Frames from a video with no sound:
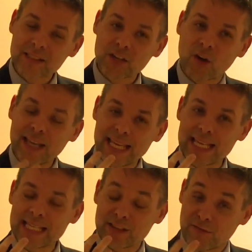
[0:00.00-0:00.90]
So
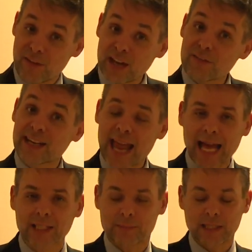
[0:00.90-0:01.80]
he's very, very
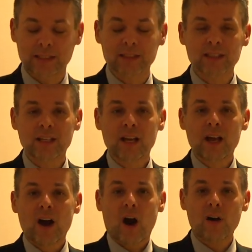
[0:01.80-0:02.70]
adamant
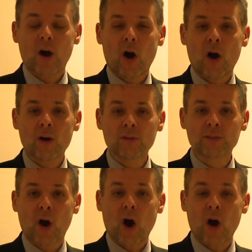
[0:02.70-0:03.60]
on,
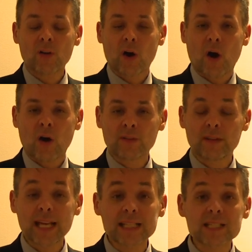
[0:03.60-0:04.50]
on, on, on
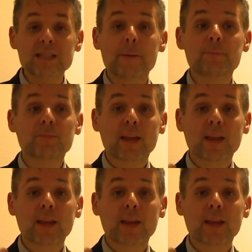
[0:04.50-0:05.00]
this.